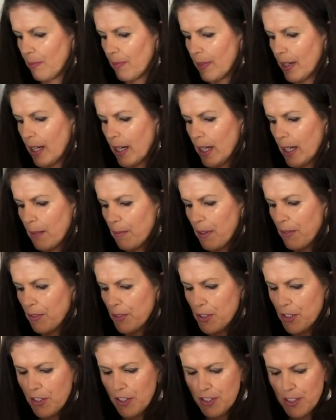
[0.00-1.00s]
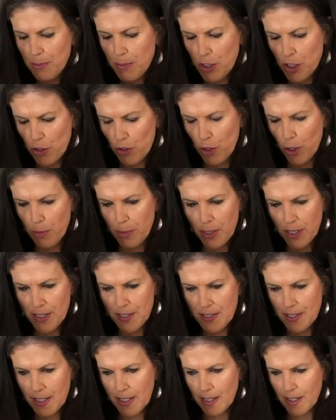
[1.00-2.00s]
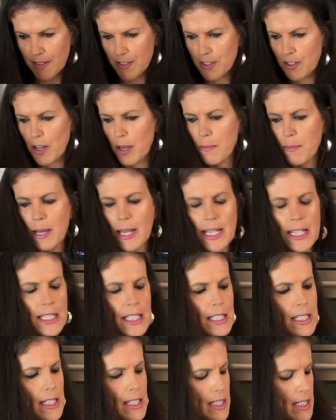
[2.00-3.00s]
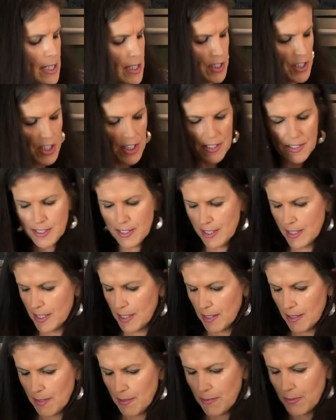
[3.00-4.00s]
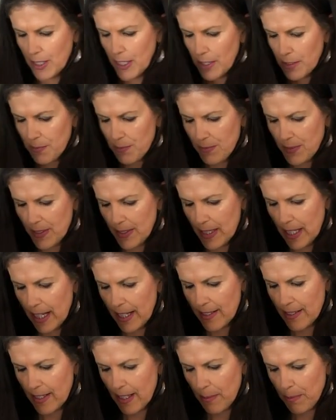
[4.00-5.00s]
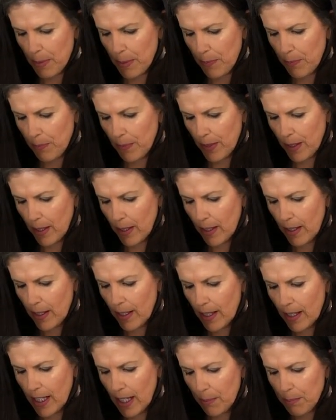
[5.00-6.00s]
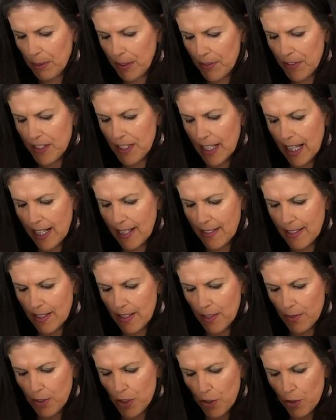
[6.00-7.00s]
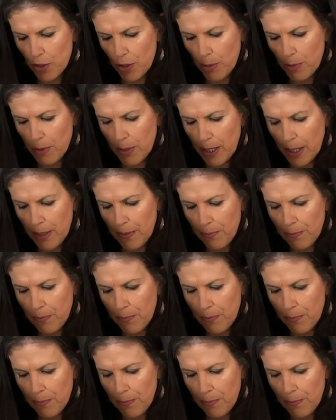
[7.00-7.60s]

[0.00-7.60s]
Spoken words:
I've also got some strawberries here, so I might just, slice up a couple of slices of strawberry,